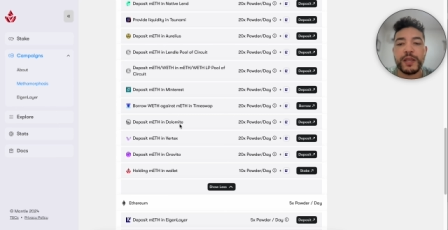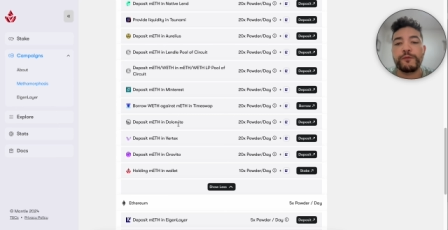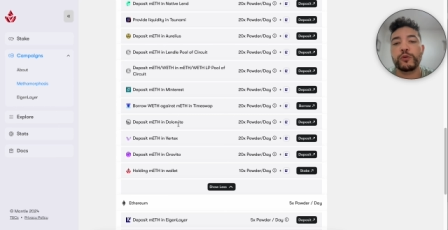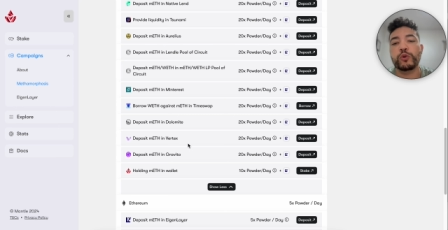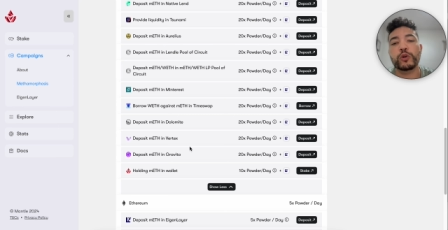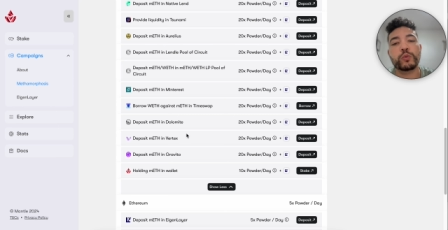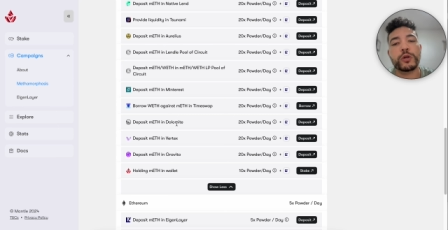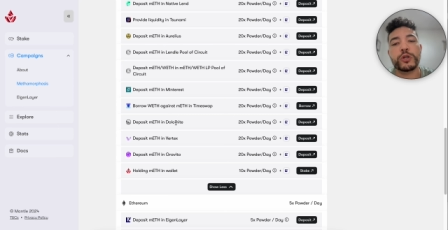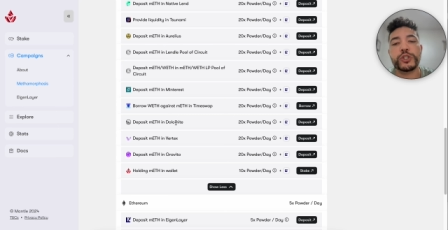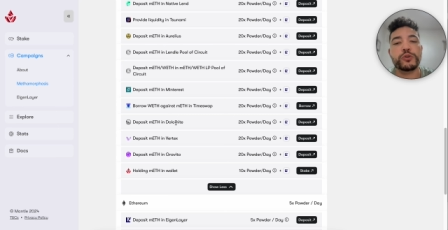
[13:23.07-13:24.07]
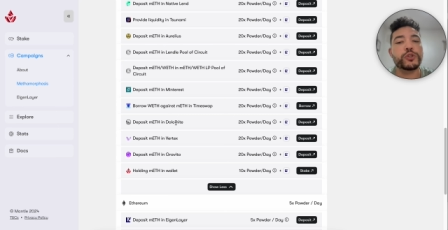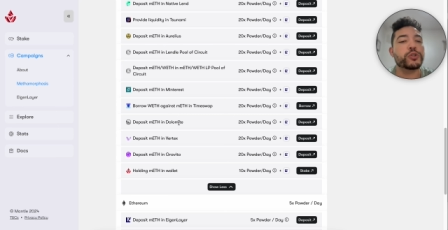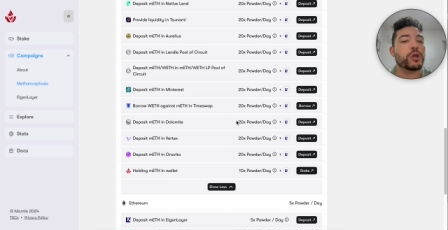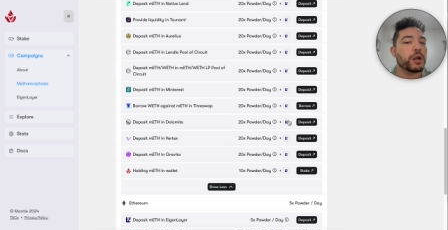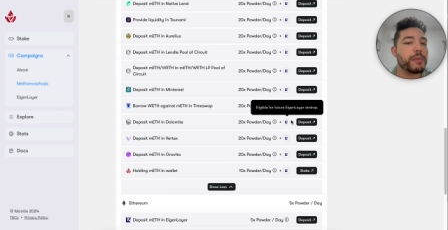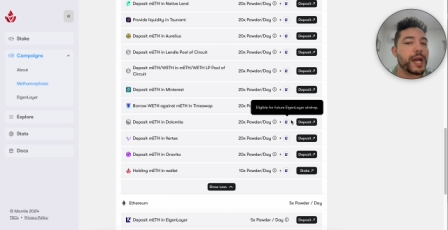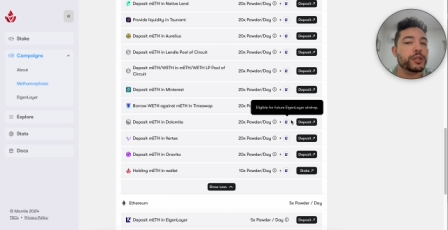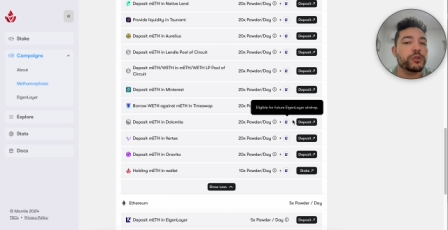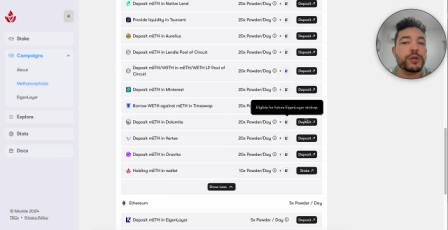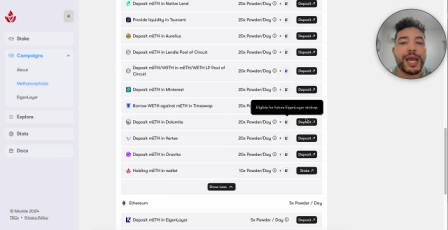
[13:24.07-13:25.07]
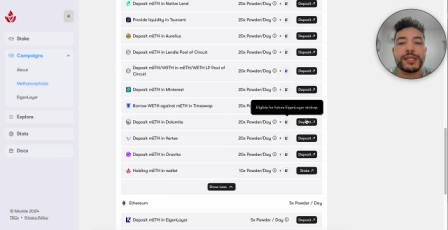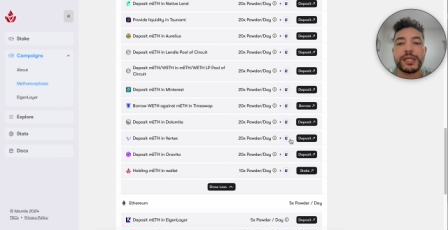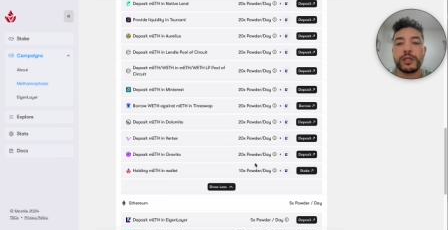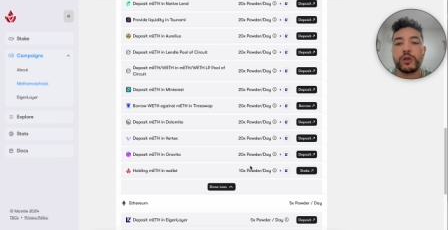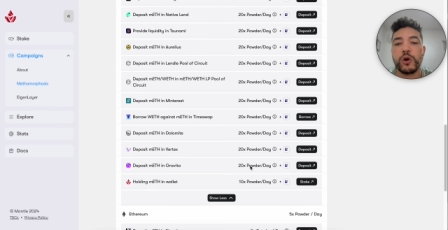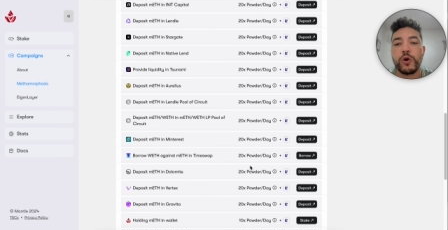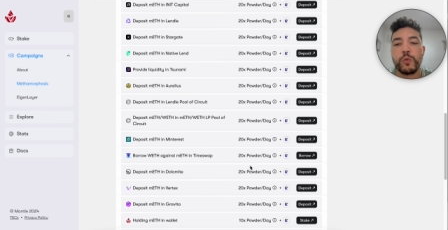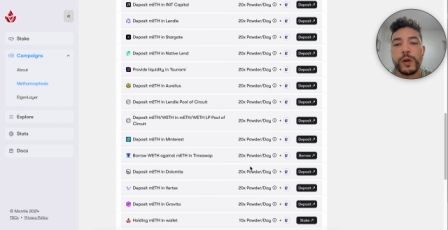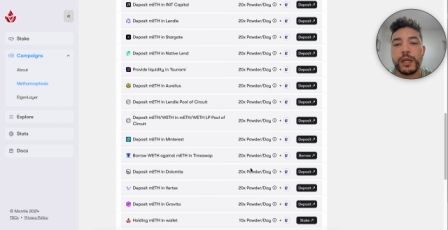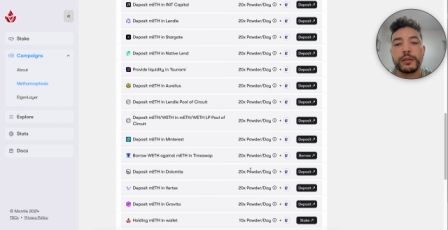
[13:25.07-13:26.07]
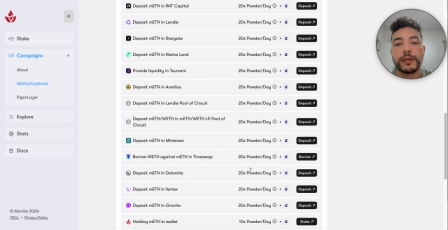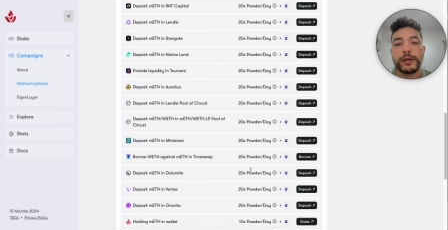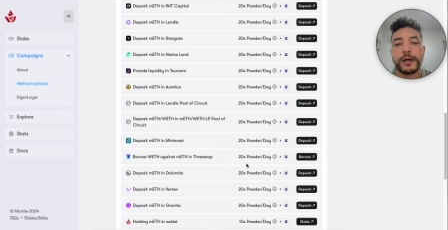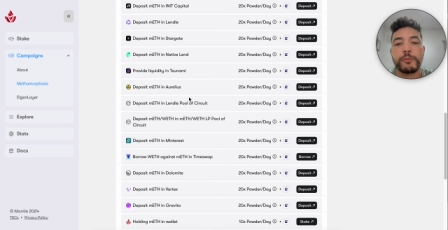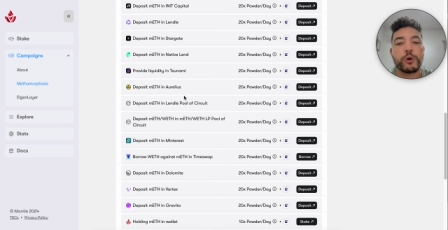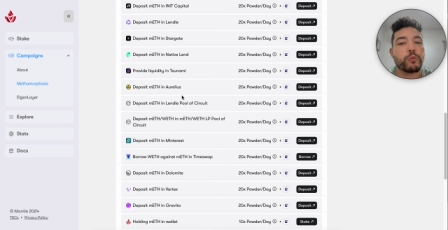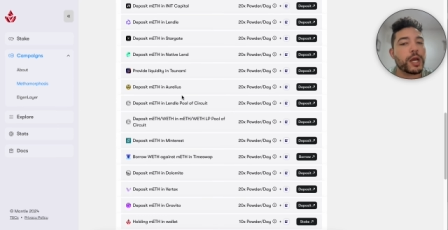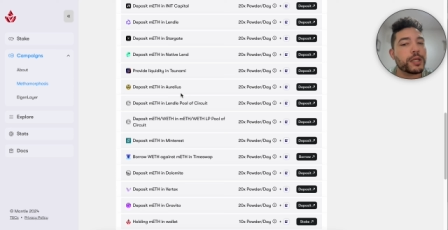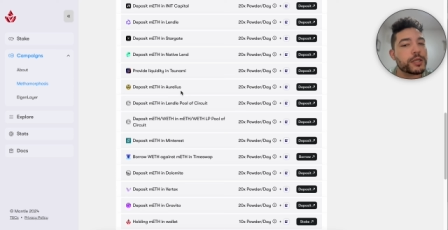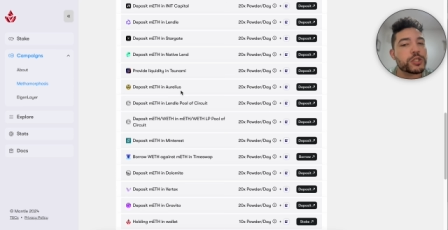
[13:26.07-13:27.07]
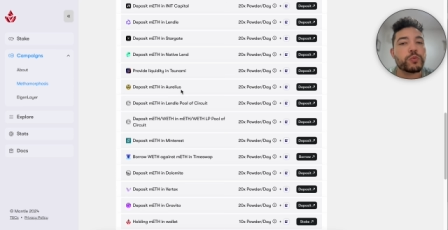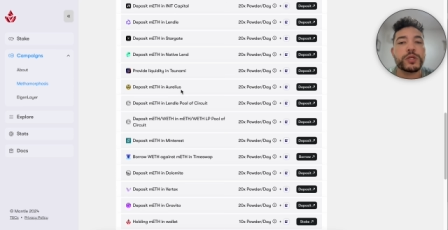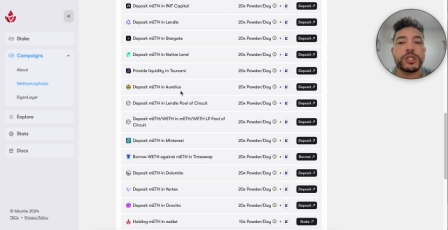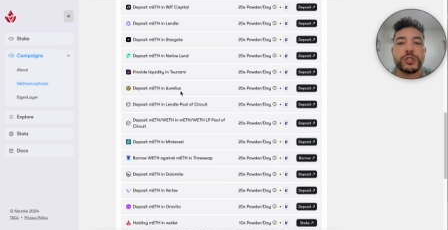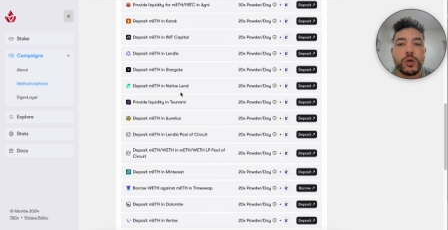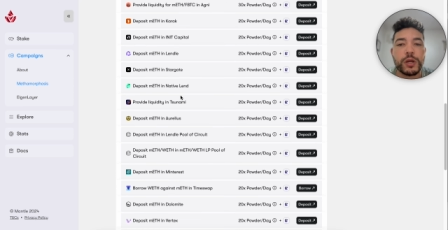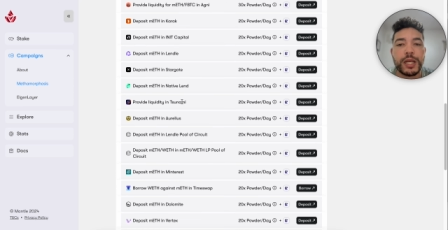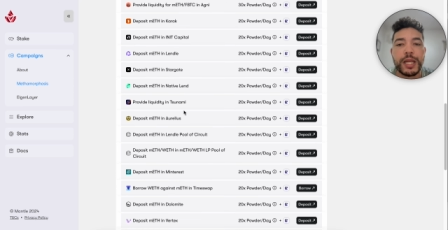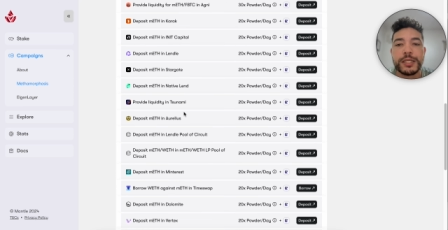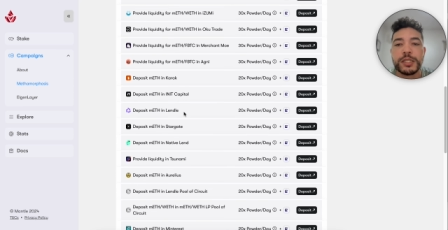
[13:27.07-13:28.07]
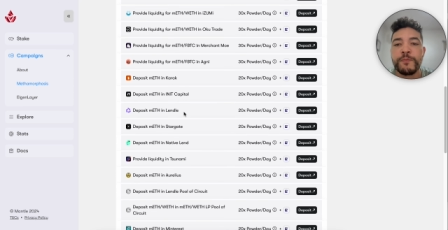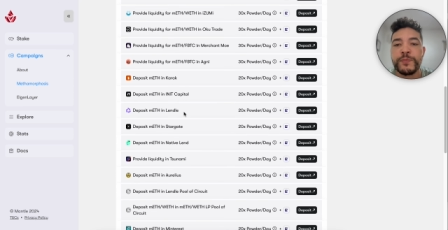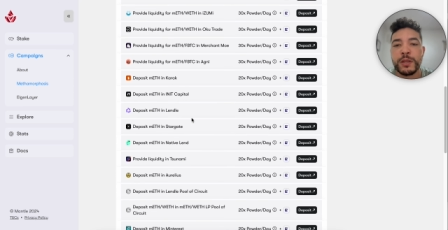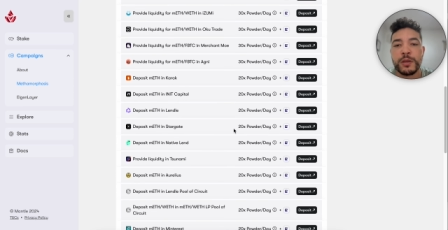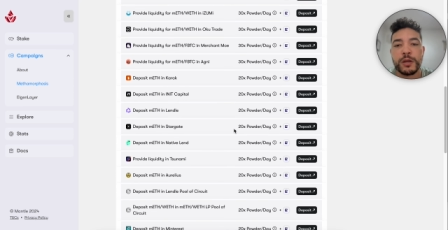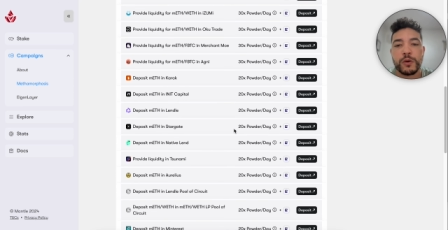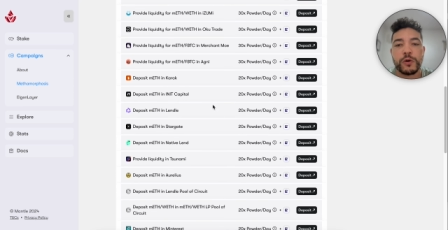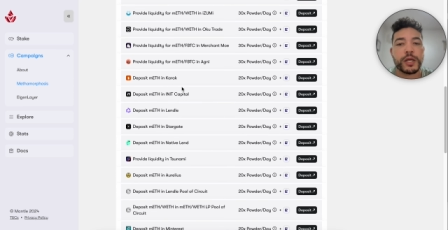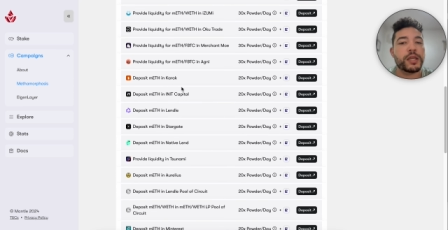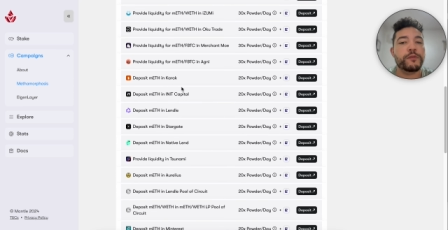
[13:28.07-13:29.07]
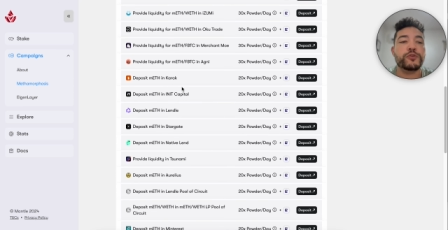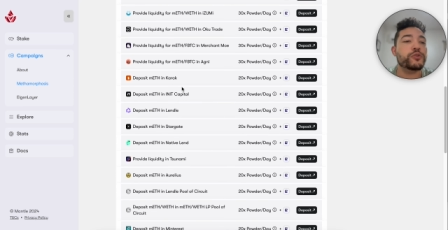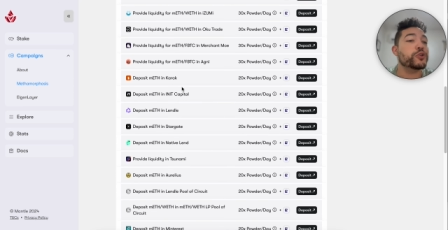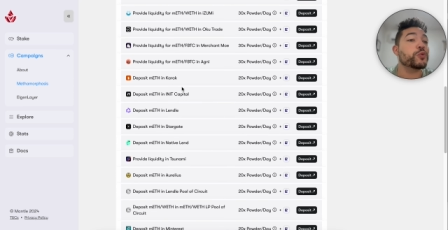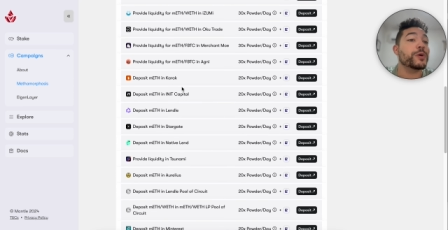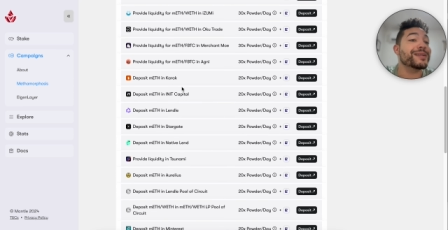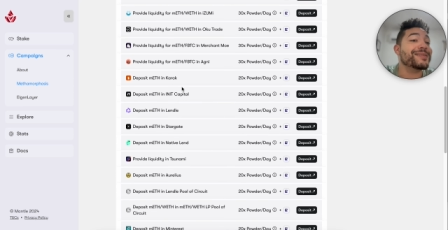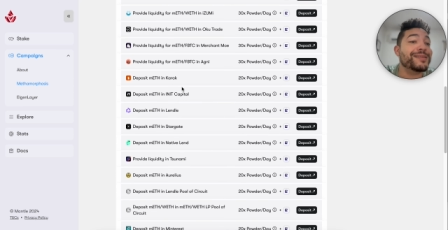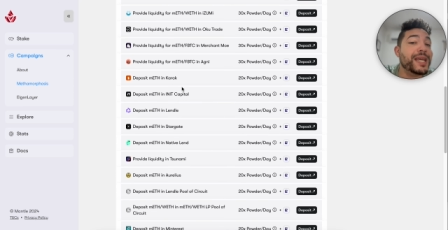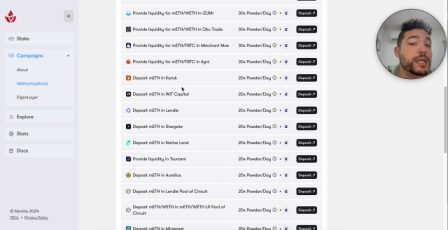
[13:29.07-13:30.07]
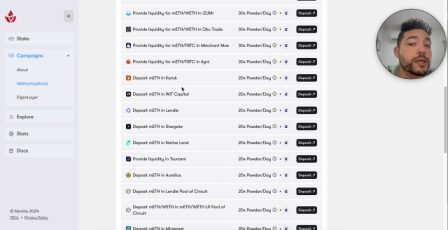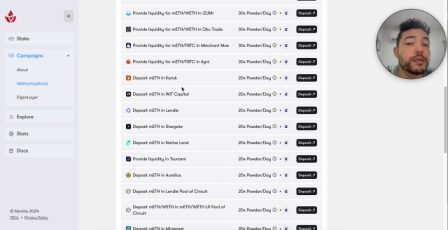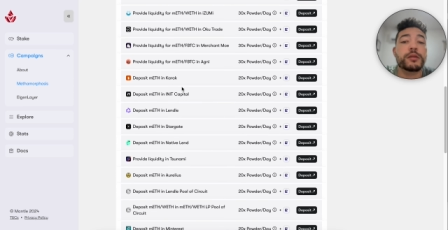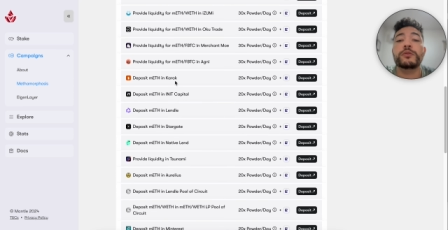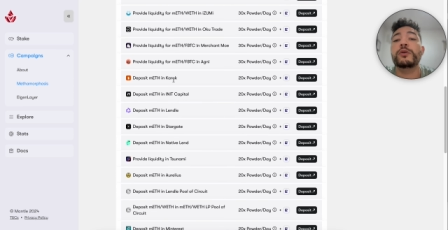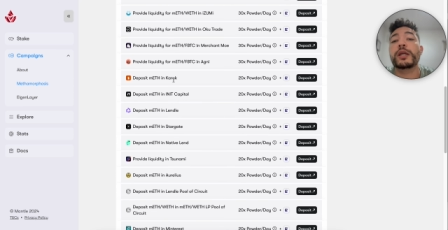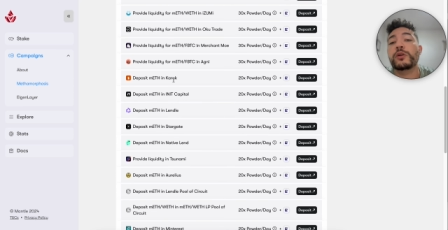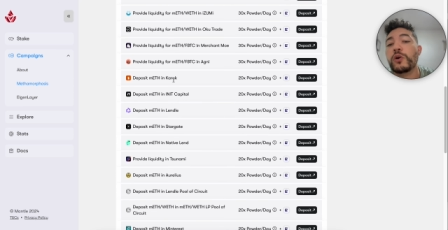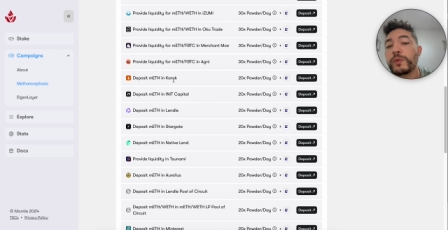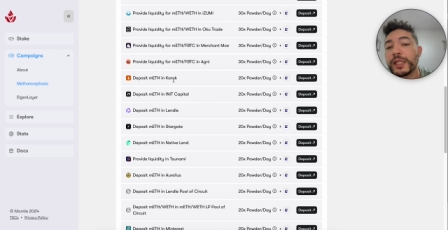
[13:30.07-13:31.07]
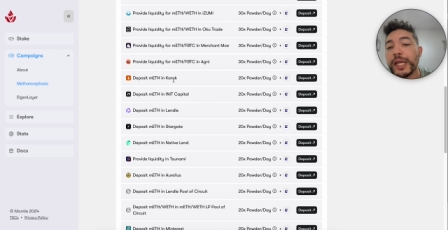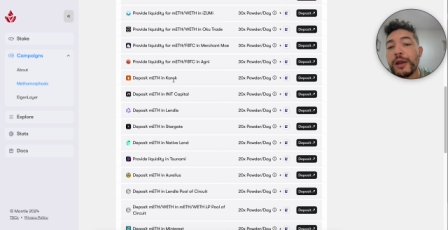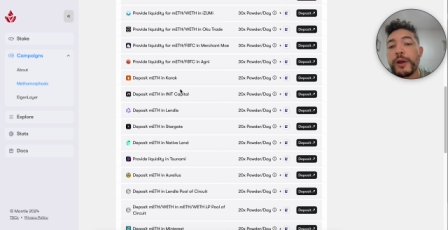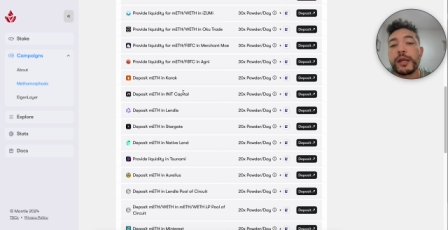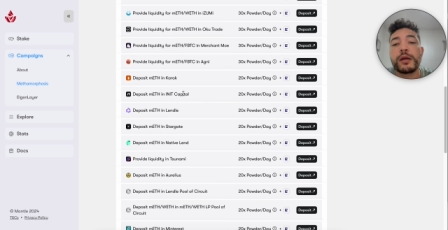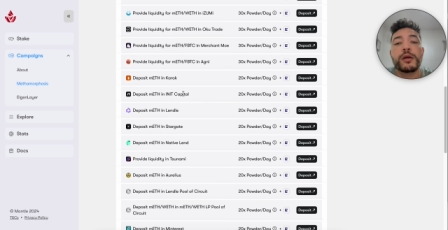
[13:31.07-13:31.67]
If you don't want to choose Dolomite, you guys can go with um, Aurelius, which is tokenless or if you just want to stake it, you can go with Karak